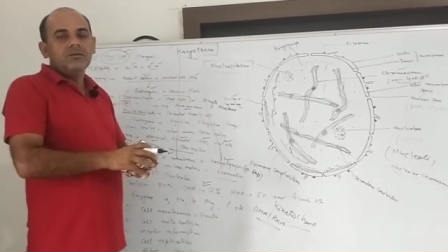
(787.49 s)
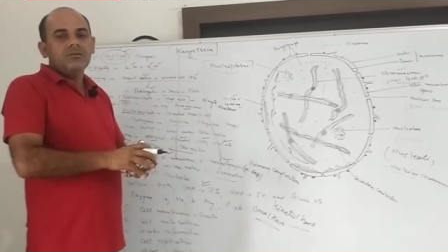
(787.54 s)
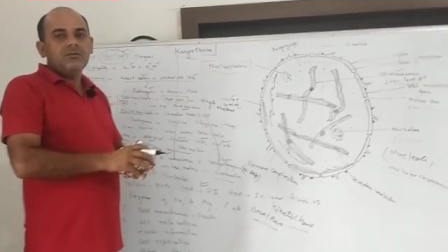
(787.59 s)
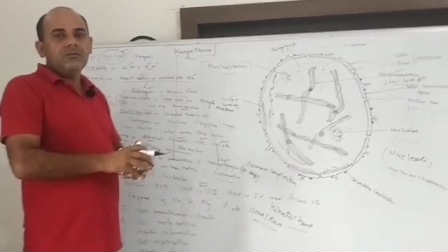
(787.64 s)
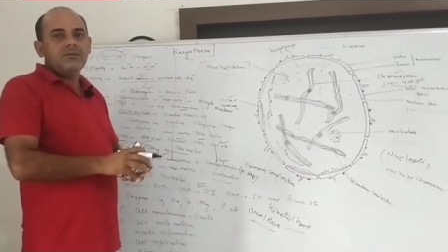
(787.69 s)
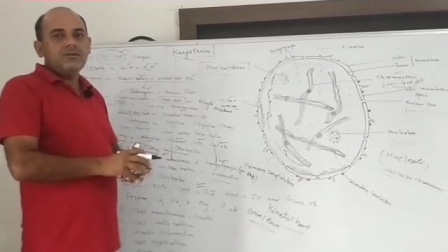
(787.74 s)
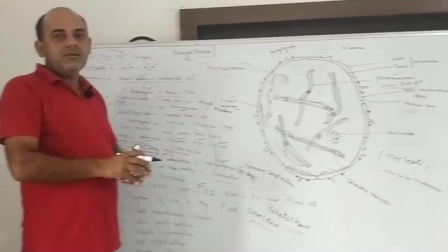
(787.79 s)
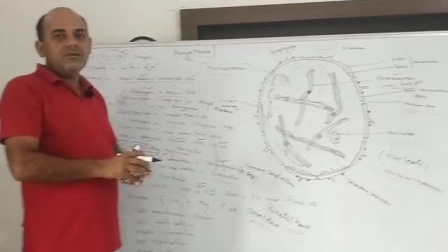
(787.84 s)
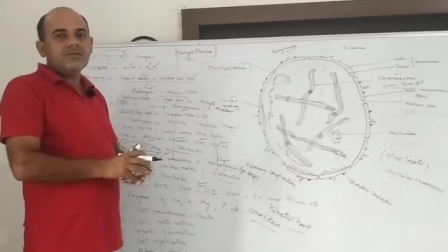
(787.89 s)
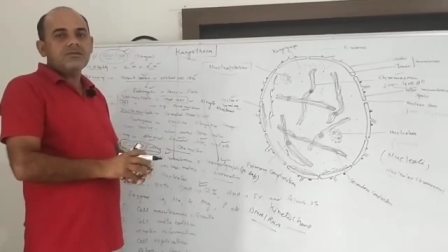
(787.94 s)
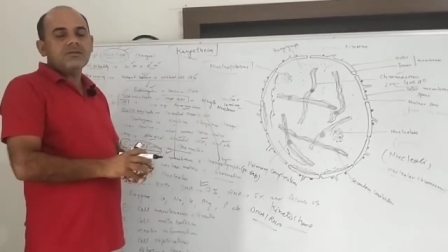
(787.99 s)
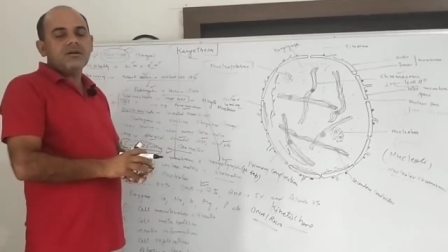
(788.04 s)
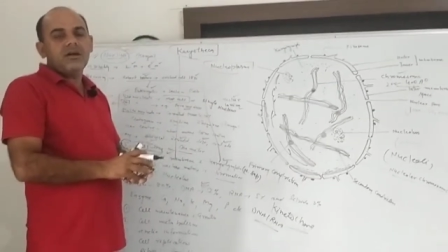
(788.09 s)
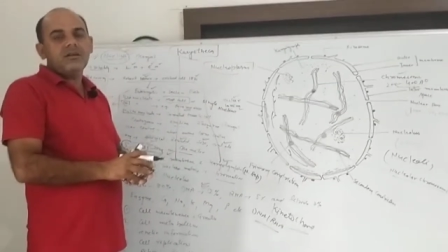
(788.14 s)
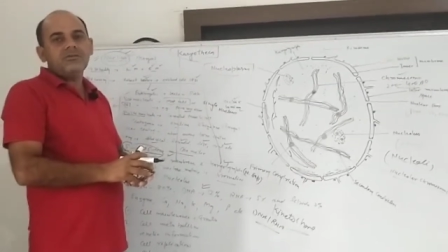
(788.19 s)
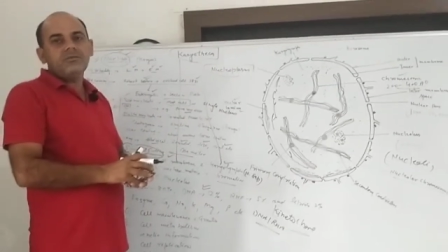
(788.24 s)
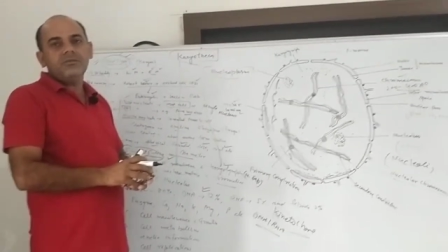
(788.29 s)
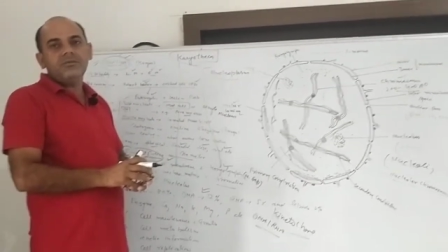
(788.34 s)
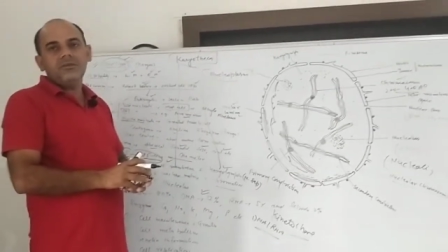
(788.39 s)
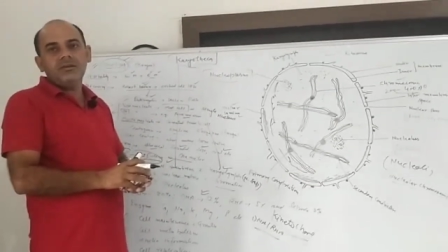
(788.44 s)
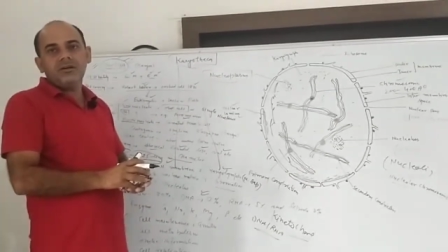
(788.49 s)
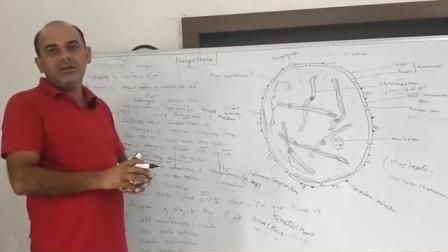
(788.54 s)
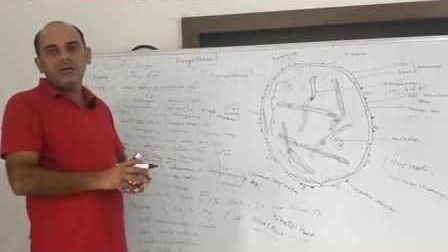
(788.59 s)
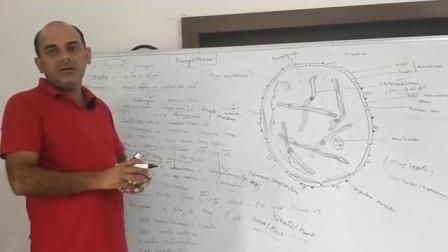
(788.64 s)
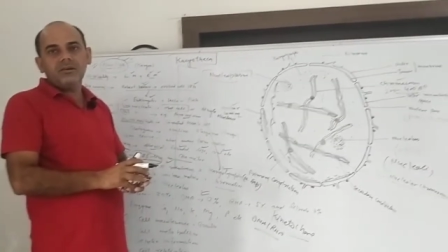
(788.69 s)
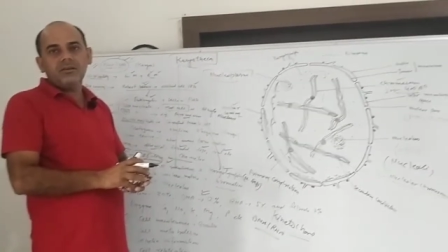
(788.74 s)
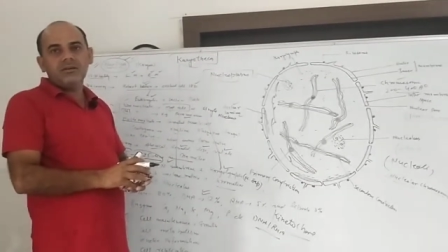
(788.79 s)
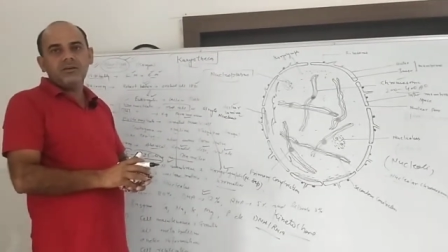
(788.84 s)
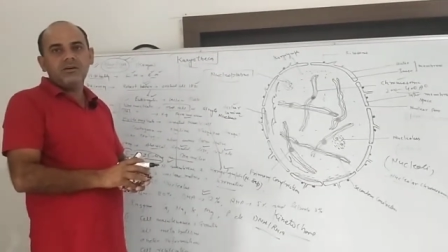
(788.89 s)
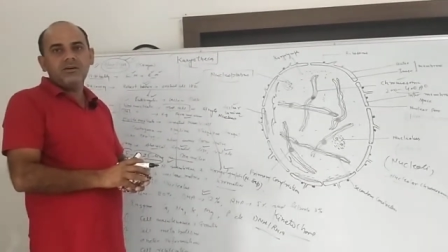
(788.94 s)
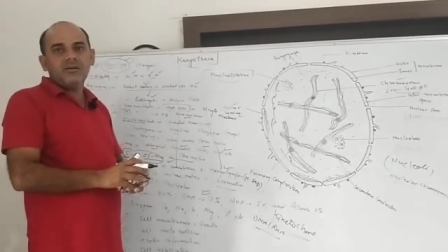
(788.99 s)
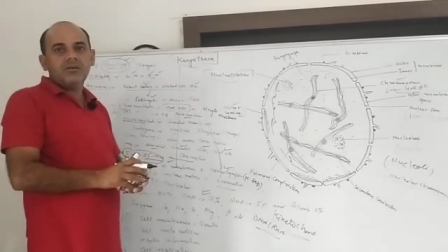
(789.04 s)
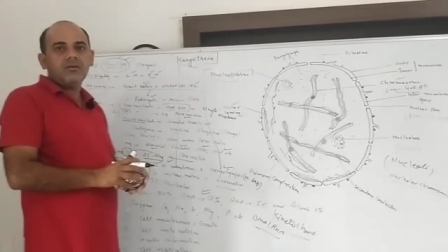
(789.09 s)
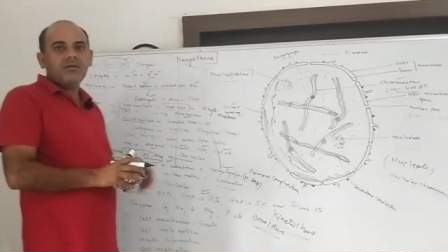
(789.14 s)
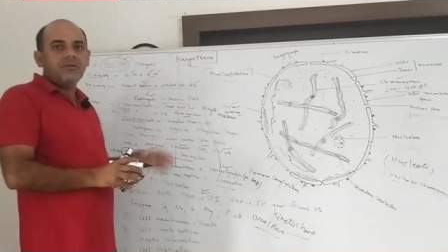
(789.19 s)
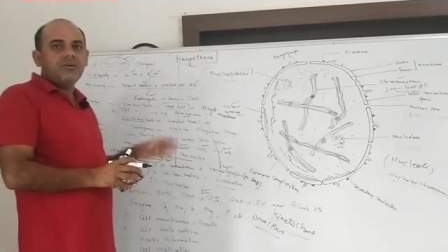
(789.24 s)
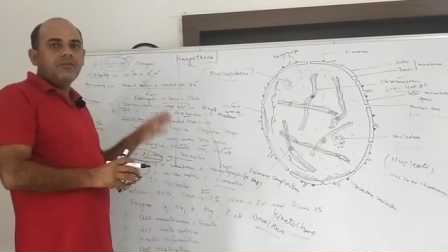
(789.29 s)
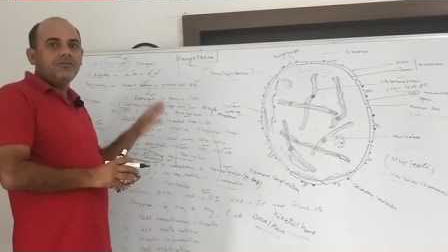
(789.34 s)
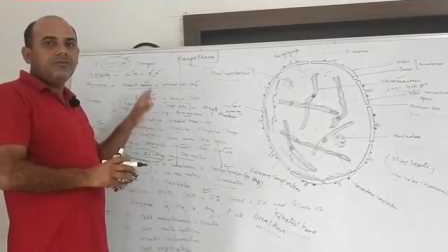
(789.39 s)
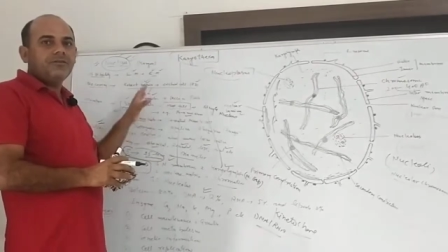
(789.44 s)
So this is also the under the
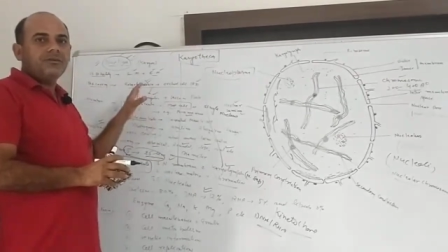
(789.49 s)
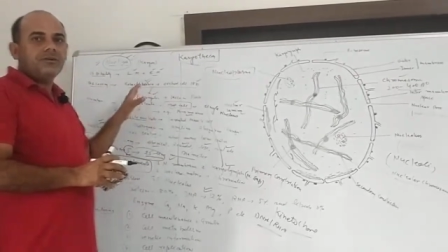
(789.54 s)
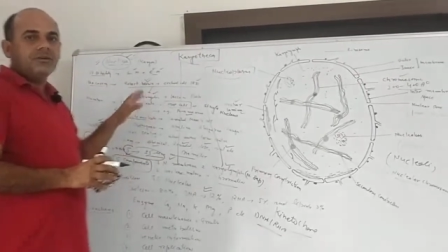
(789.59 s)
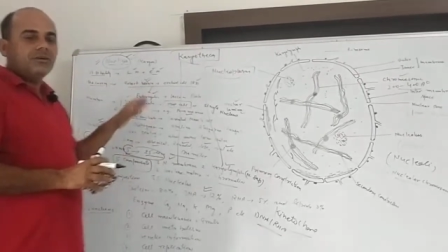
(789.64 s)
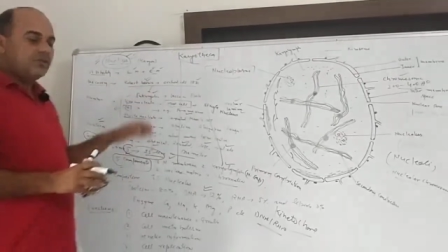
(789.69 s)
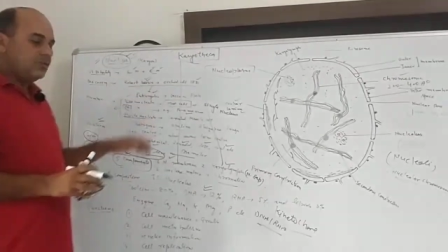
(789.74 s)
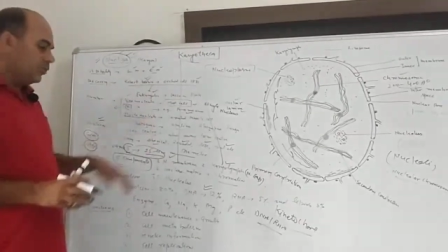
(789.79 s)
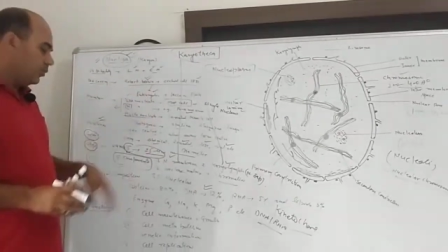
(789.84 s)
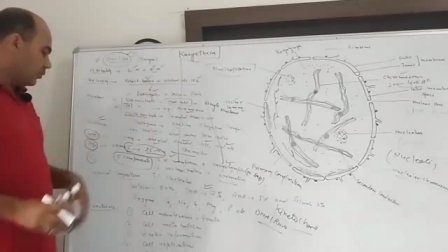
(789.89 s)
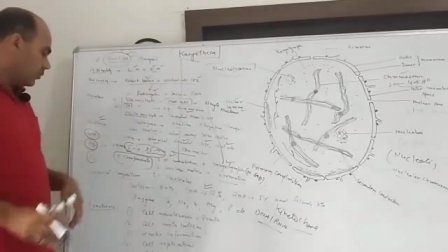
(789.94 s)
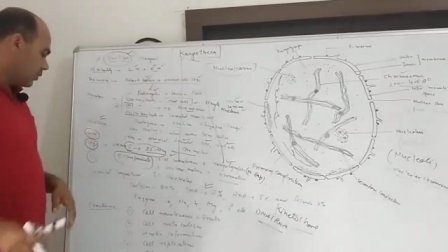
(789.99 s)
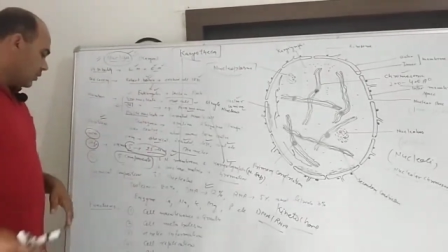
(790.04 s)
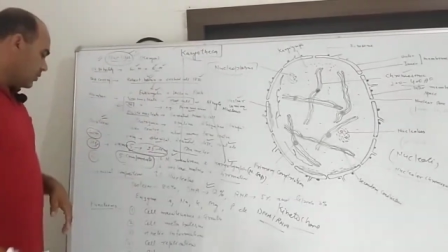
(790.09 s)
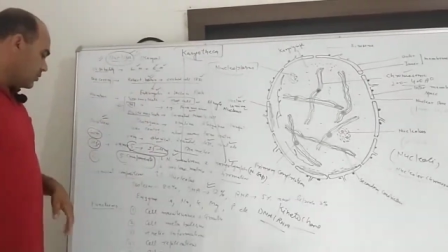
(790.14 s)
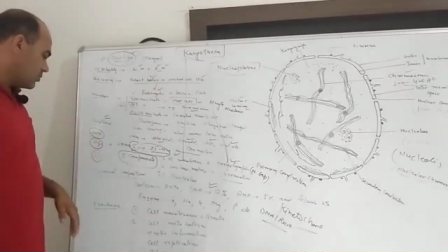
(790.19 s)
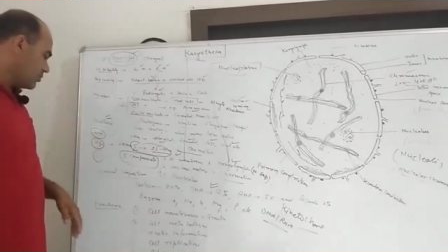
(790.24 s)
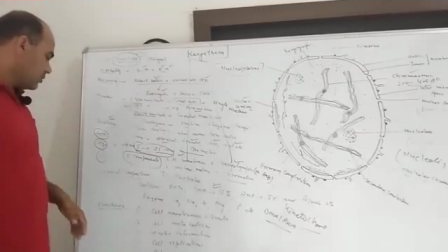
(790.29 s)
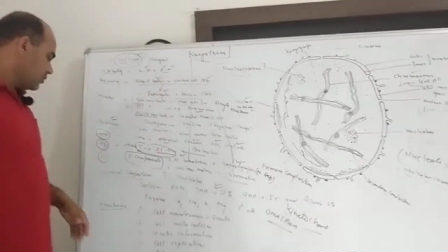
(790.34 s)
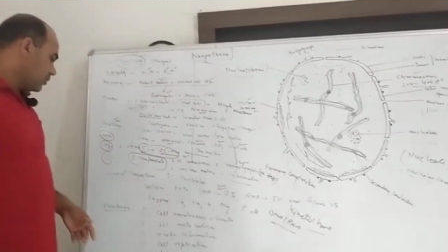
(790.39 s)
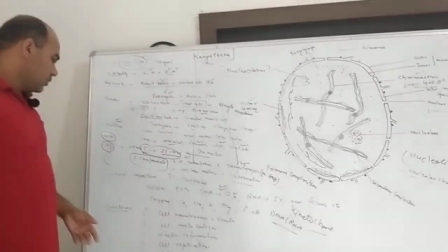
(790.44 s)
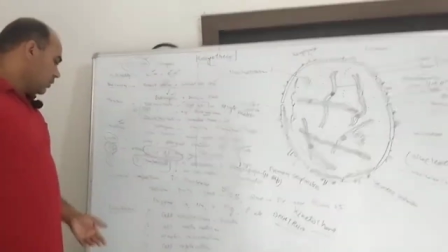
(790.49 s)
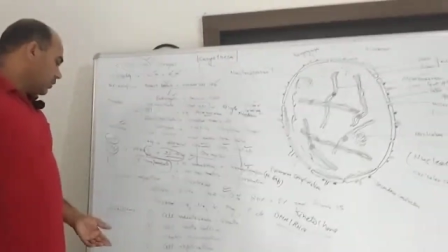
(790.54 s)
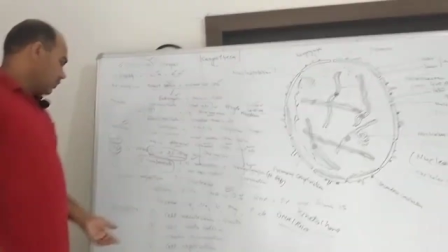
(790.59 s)
control of nucleus.